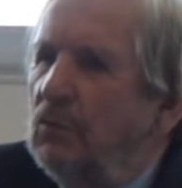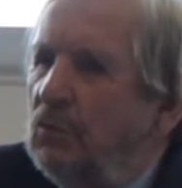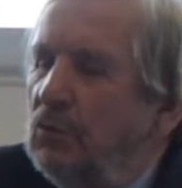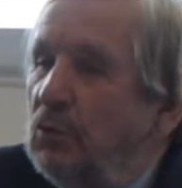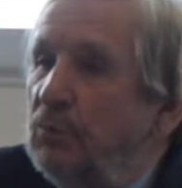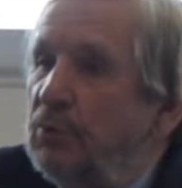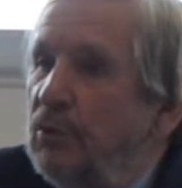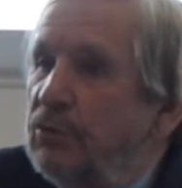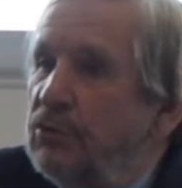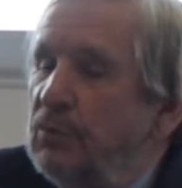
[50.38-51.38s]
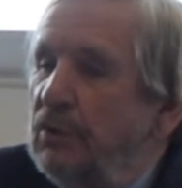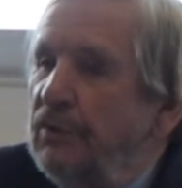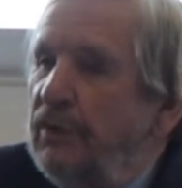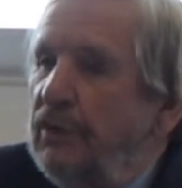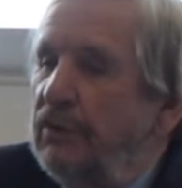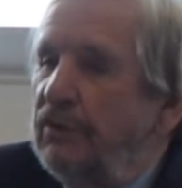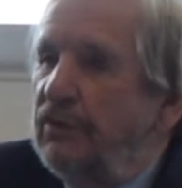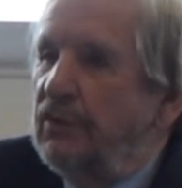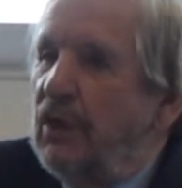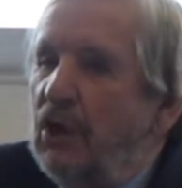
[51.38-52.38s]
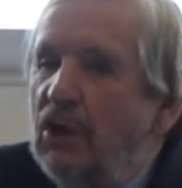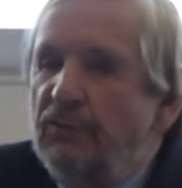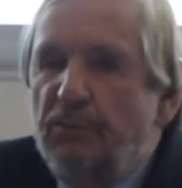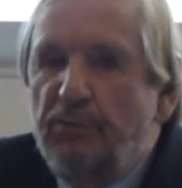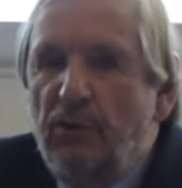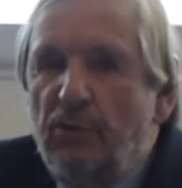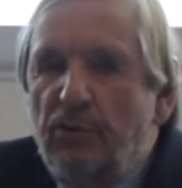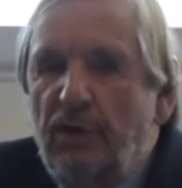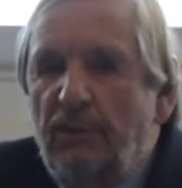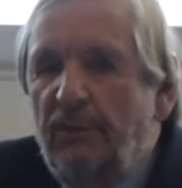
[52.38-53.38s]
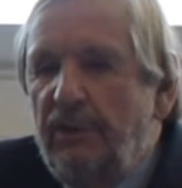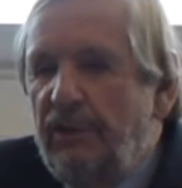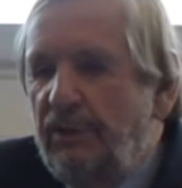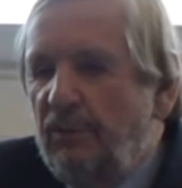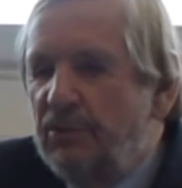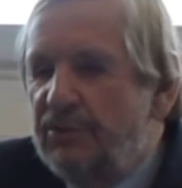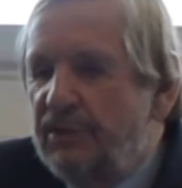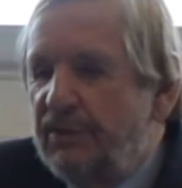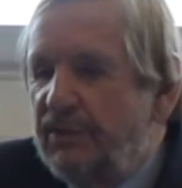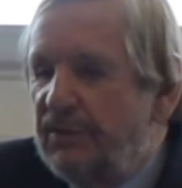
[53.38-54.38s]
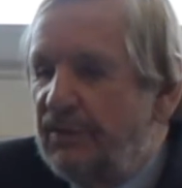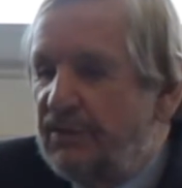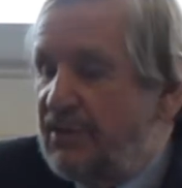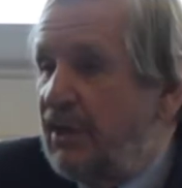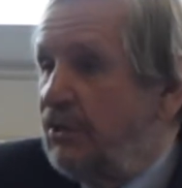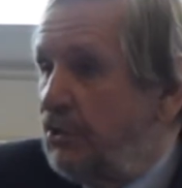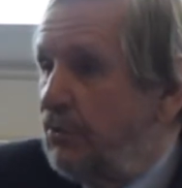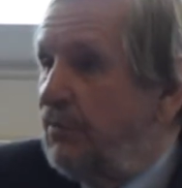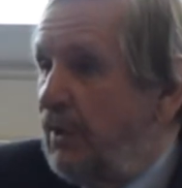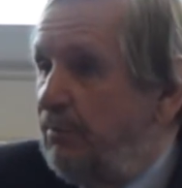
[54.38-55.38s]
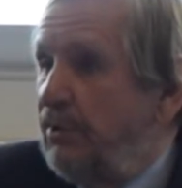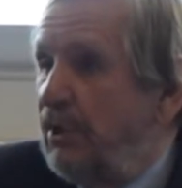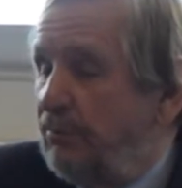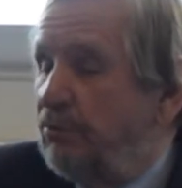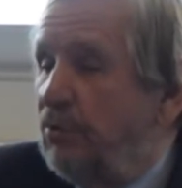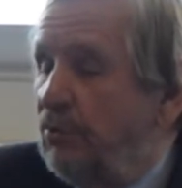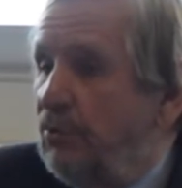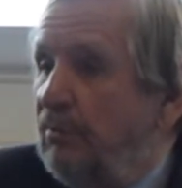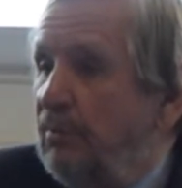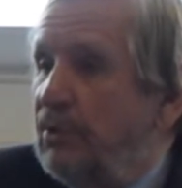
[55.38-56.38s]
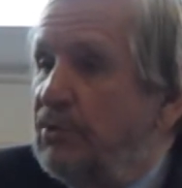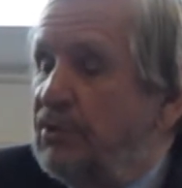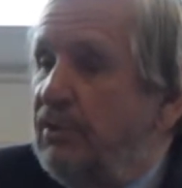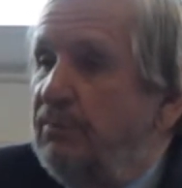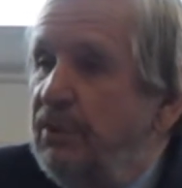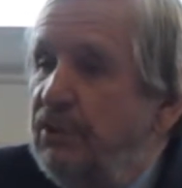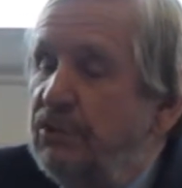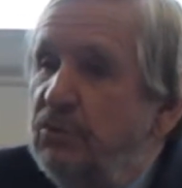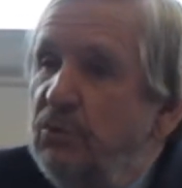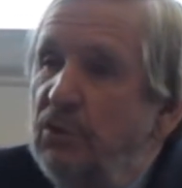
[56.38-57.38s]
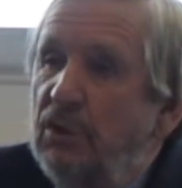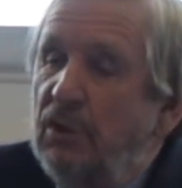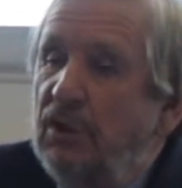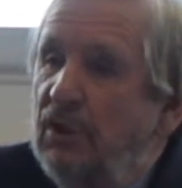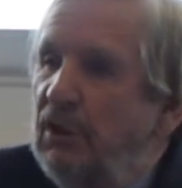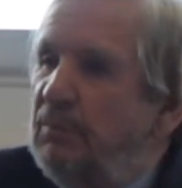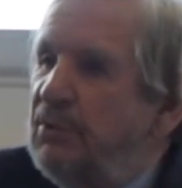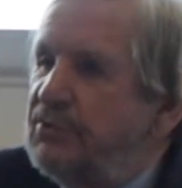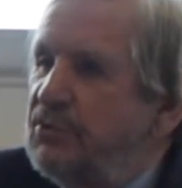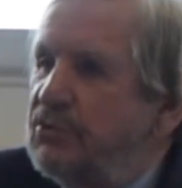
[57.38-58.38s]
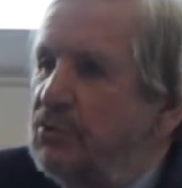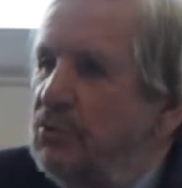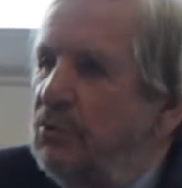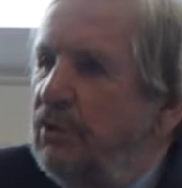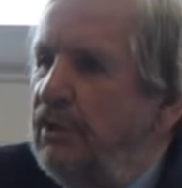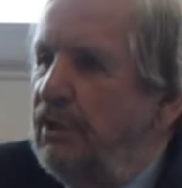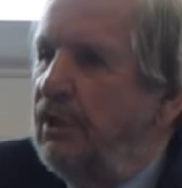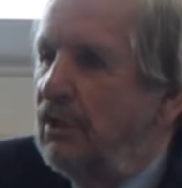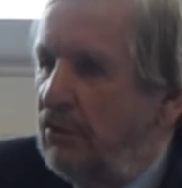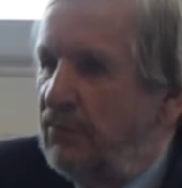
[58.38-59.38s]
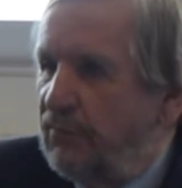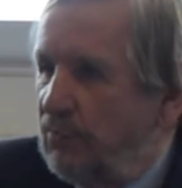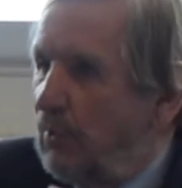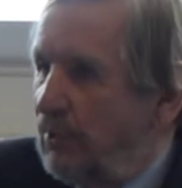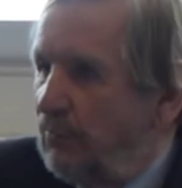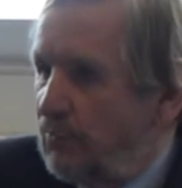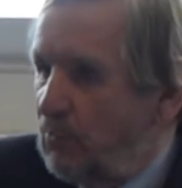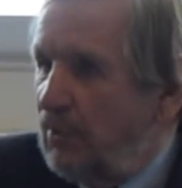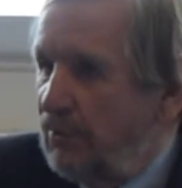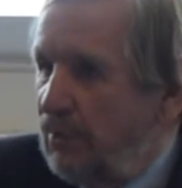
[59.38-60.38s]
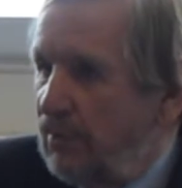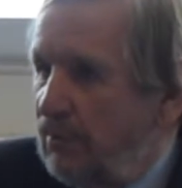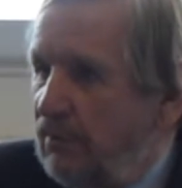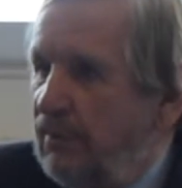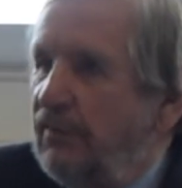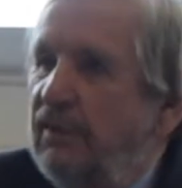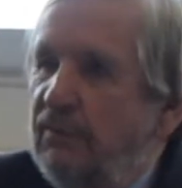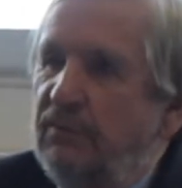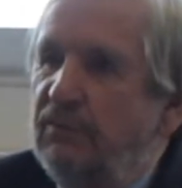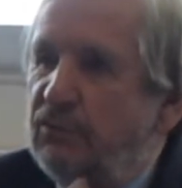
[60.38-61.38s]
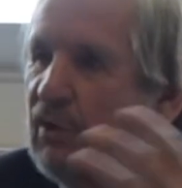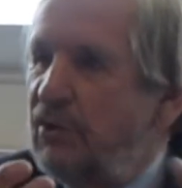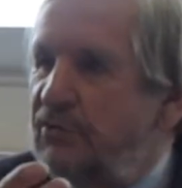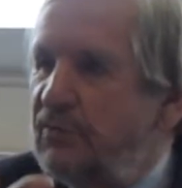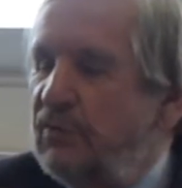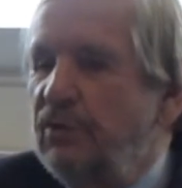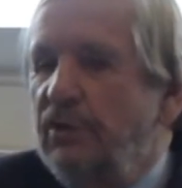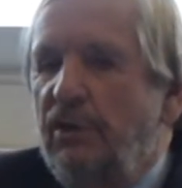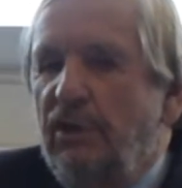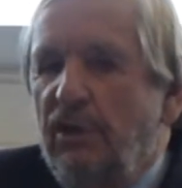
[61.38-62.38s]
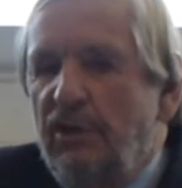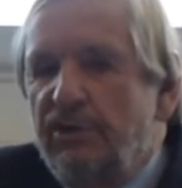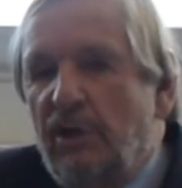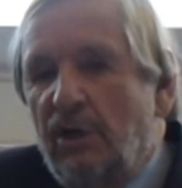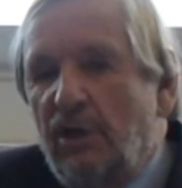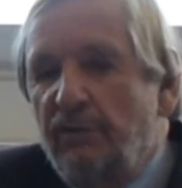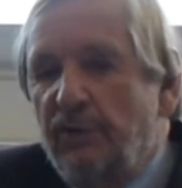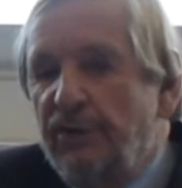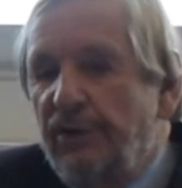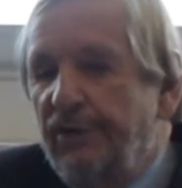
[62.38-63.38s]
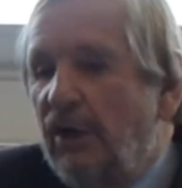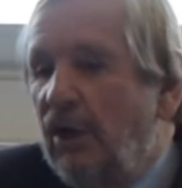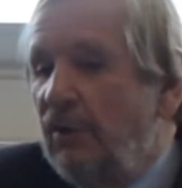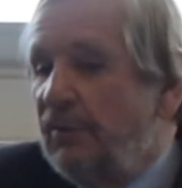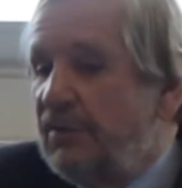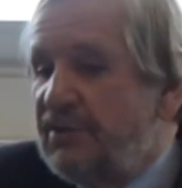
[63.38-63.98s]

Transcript: What approaches? Well, the Harvard program, it was the second year of an MBA program because I'd been to a business school in England for one year and then transferred to Harvard. And the Harvard